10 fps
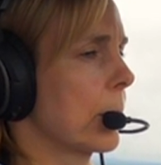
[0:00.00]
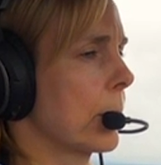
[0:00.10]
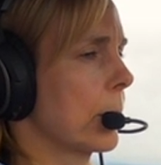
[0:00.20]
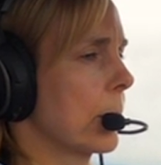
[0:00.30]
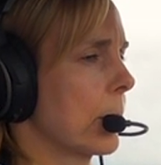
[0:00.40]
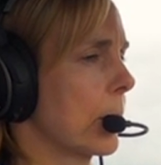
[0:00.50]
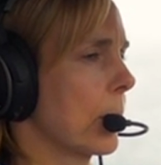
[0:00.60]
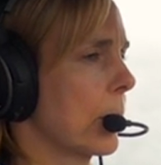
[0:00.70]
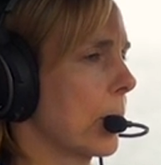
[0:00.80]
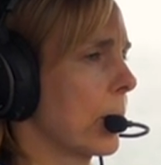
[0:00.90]

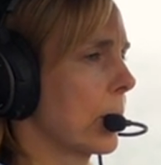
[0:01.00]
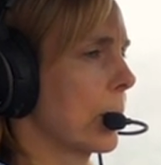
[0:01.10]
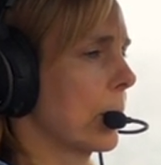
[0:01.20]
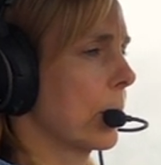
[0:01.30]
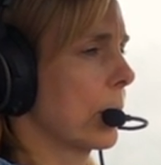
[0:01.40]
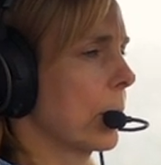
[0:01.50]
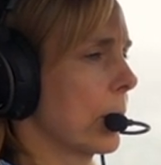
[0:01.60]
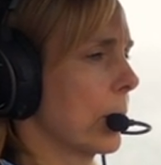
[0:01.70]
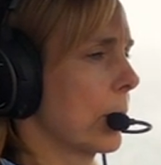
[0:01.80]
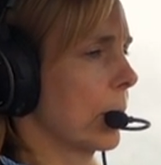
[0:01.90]

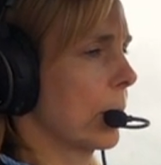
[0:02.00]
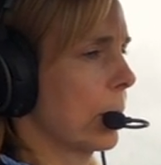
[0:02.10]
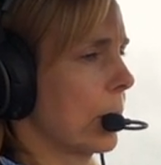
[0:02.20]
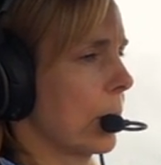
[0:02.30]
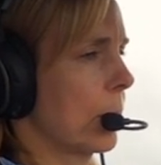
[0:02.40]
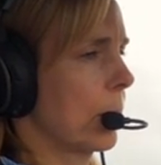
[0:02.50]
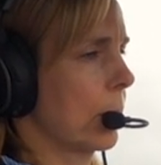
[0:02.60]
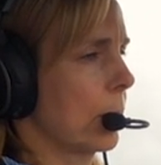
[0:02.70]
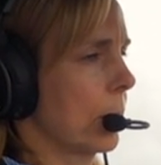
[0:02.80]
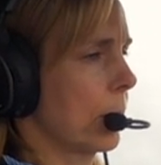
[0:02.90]

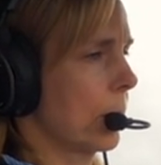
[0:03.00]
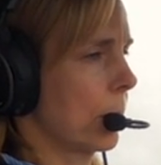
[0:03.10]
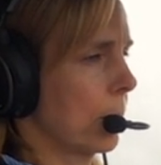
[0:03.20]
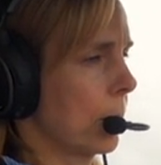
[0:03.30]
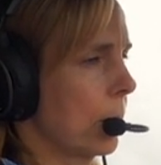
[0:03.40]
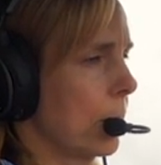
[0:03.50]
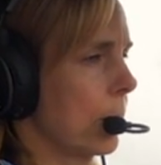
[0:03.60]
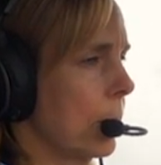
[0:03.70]
No words are spoken by the person on screen.